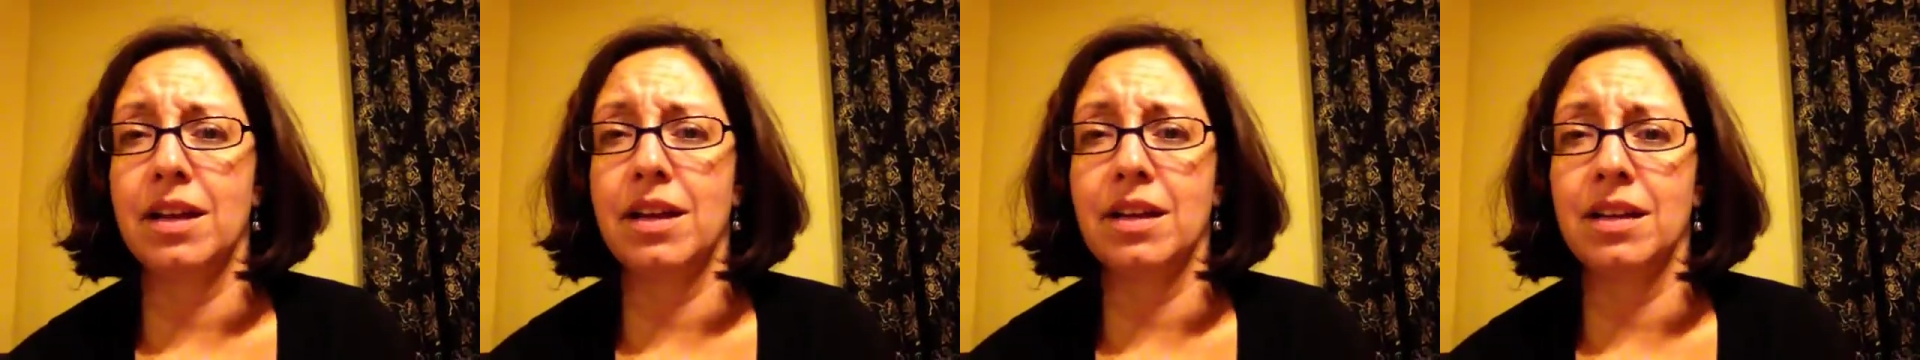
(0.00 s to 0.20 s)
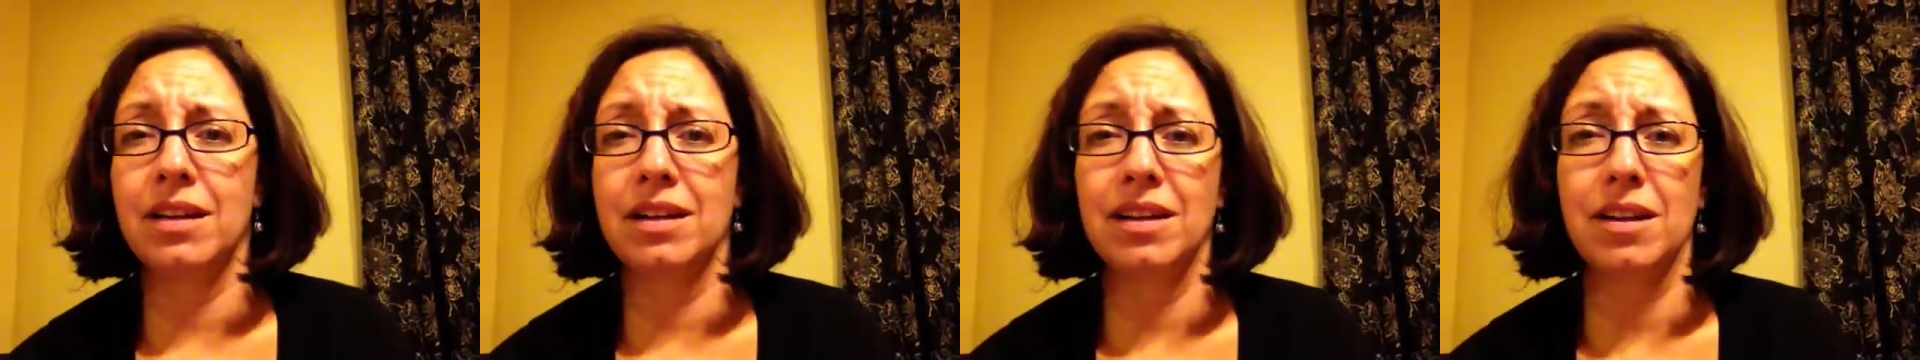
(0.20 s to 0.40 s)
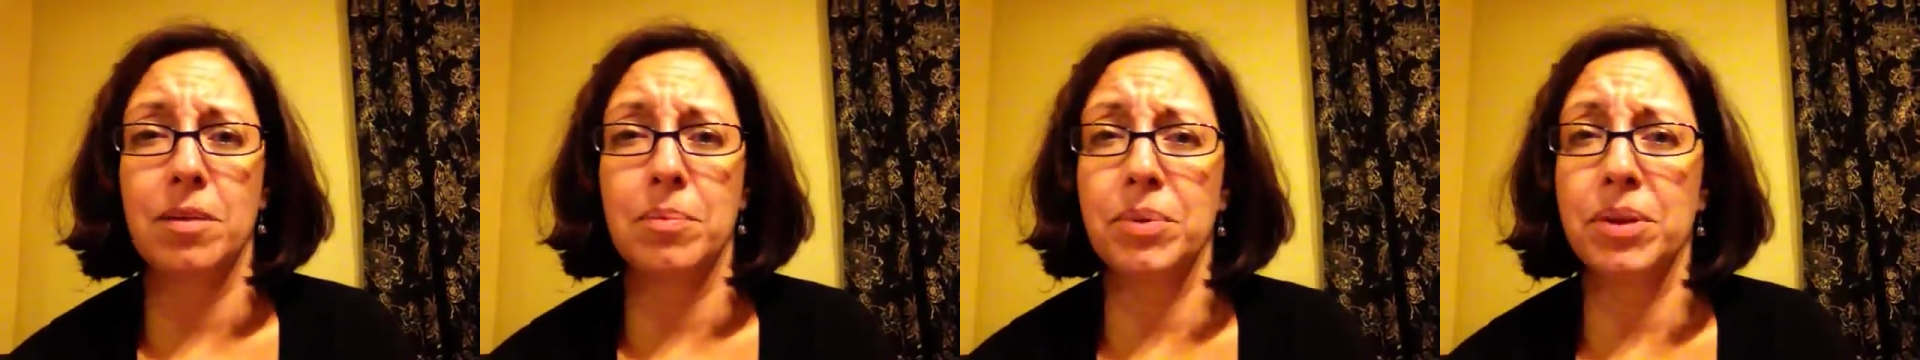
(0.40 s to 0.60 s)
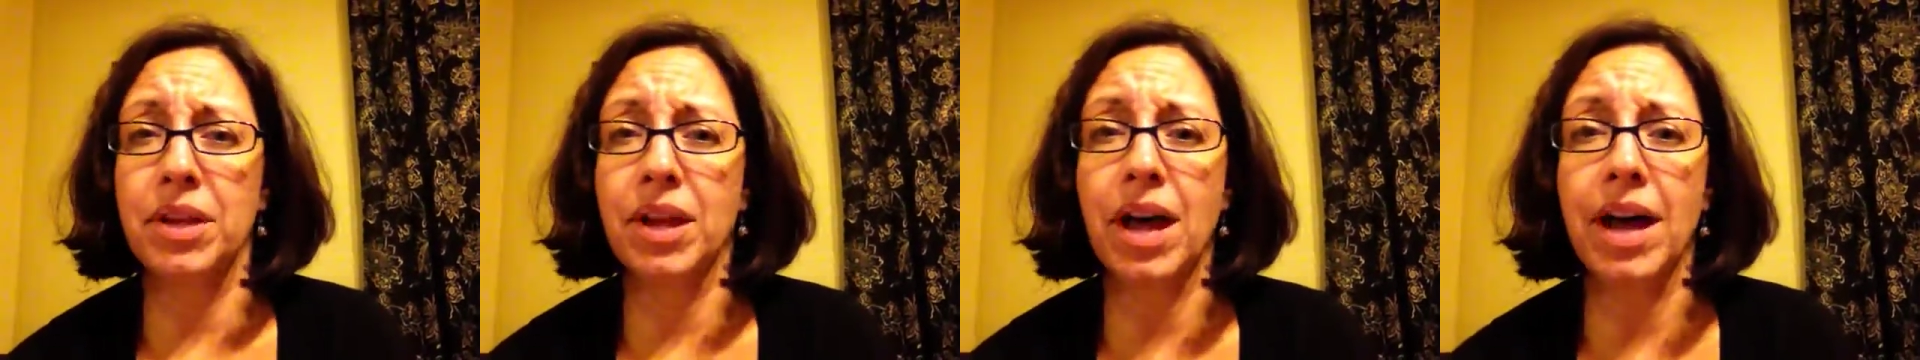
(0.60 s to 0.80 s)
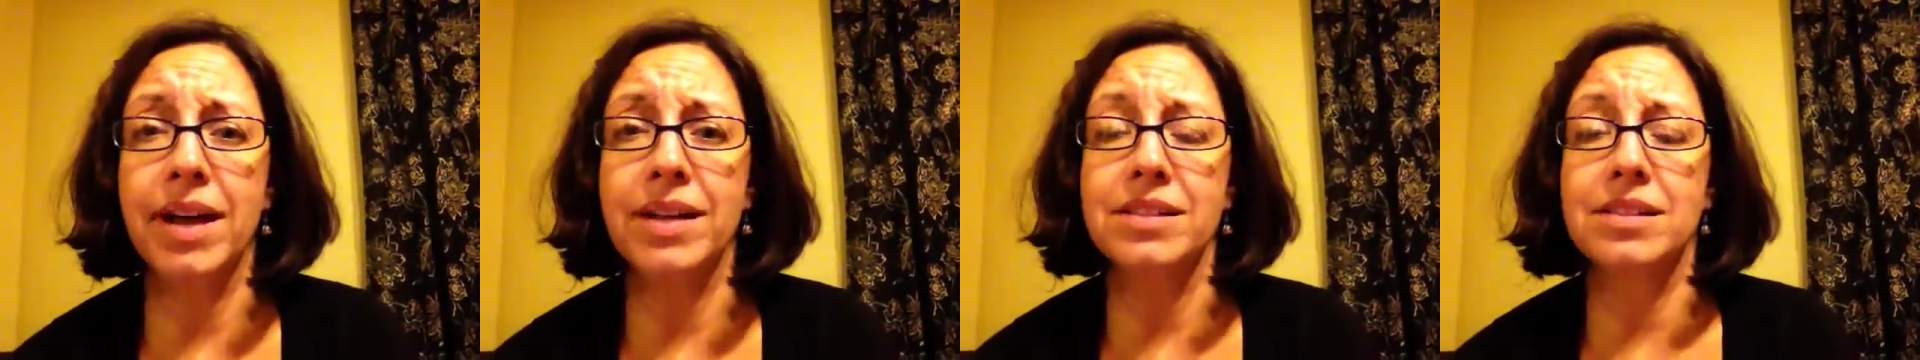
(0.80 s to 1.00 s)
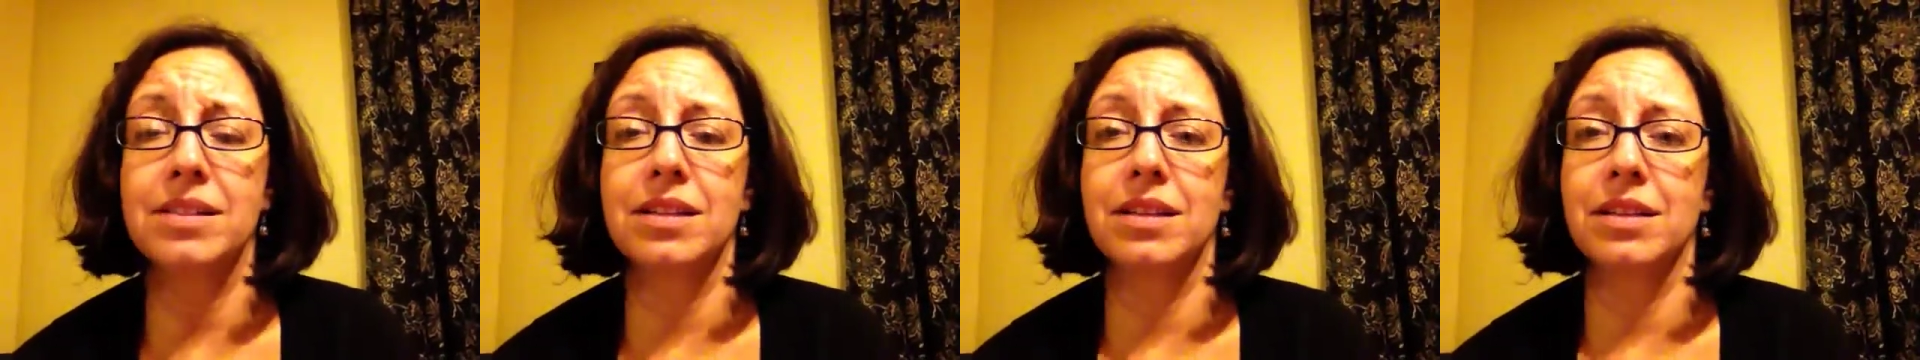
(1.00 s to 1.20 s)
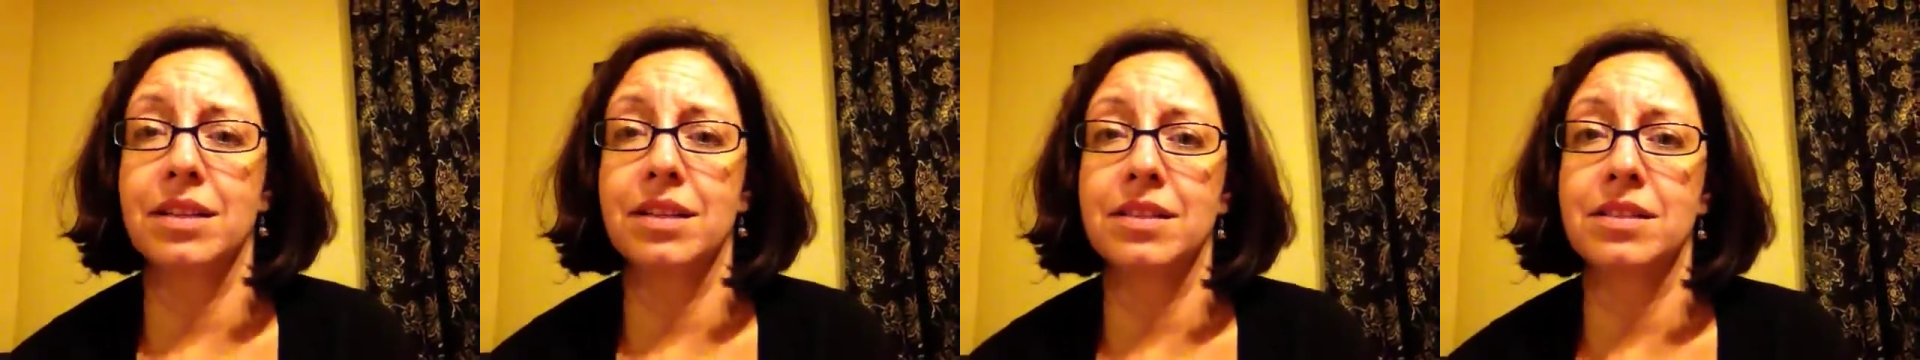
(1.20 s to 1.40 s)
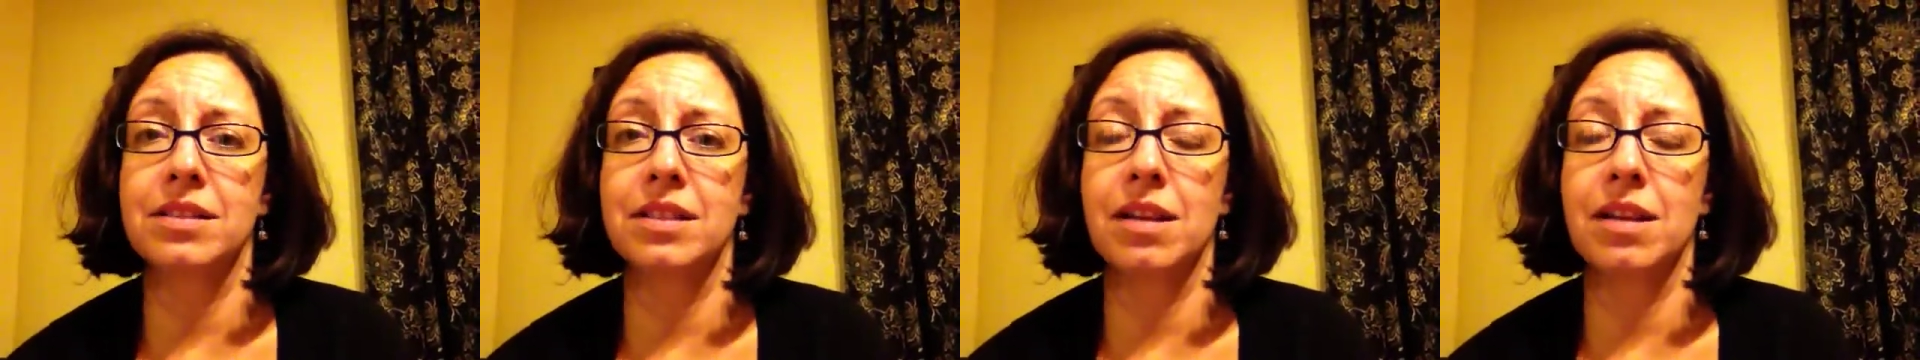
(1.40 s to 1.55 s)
and applies to things